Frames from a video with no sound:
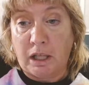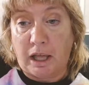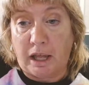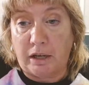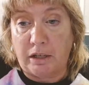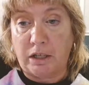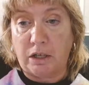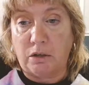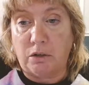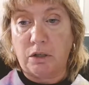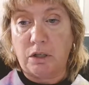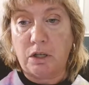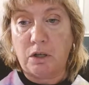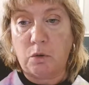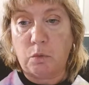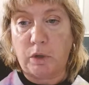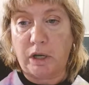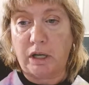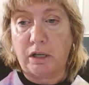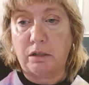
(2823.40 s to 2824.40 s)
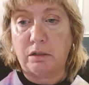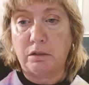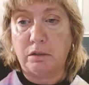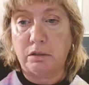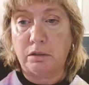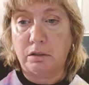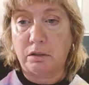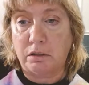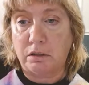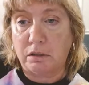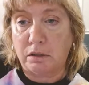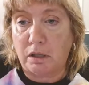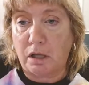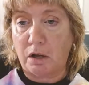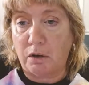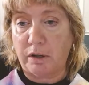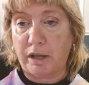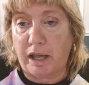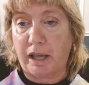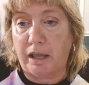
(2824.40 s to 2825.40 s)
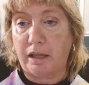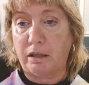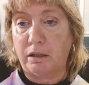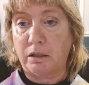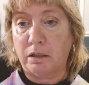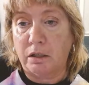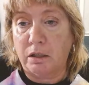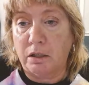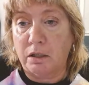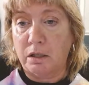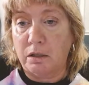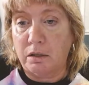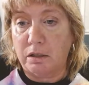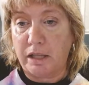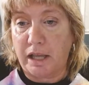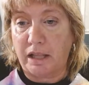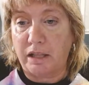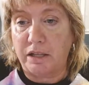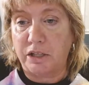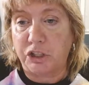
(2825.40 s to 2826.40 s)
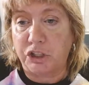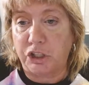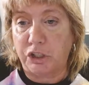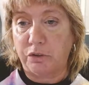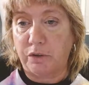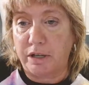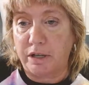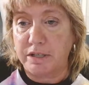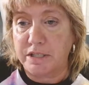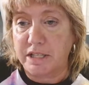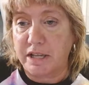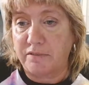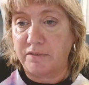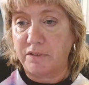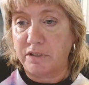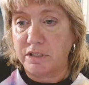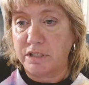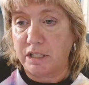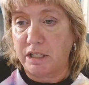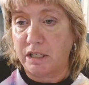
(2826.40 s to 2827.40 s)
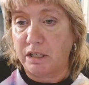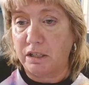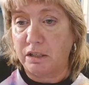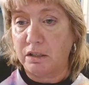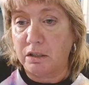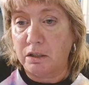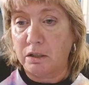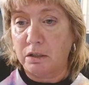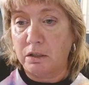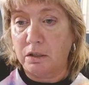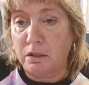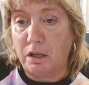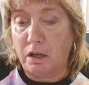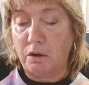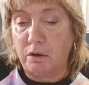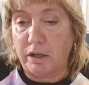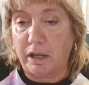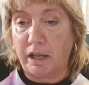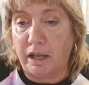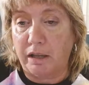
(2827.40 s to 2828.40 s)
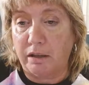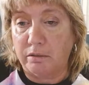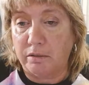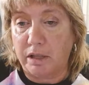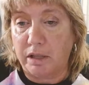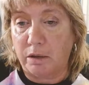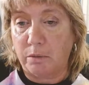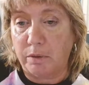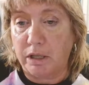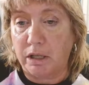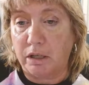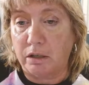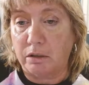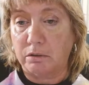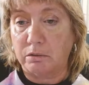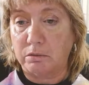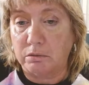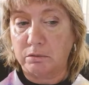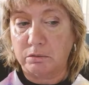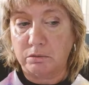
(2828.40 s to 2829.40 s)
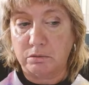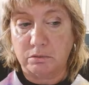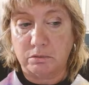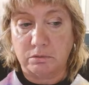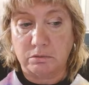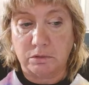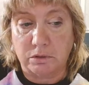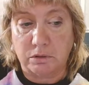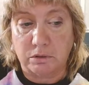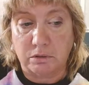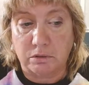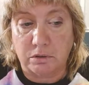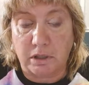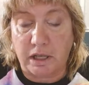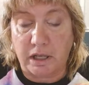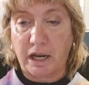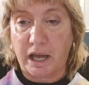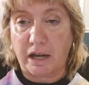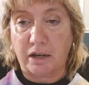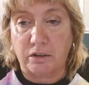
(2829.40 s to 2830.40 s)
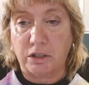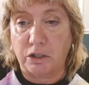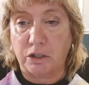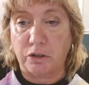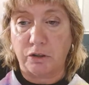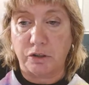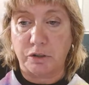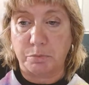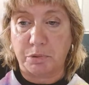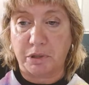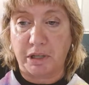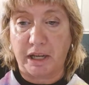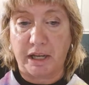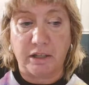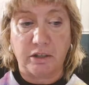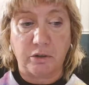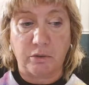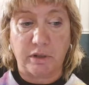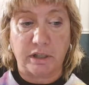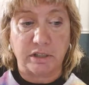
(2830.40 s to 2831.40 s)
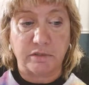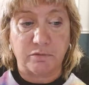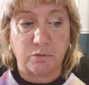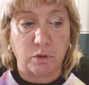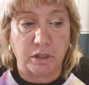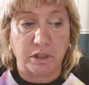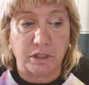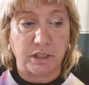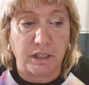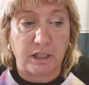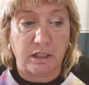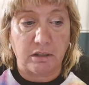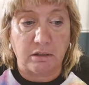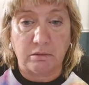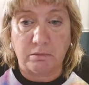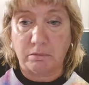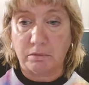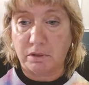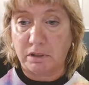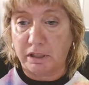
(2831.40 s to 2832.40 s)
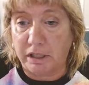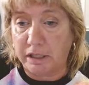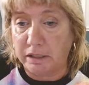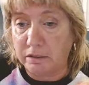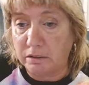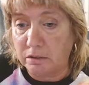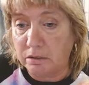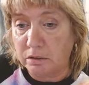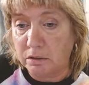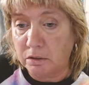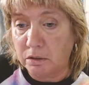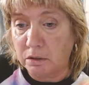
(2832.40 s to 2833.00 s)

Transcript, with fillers: I don't know. Well, Okay, L S U has seventeen. Okay, there we go. And I don't know who's playing. Who has fourteen, Glenn?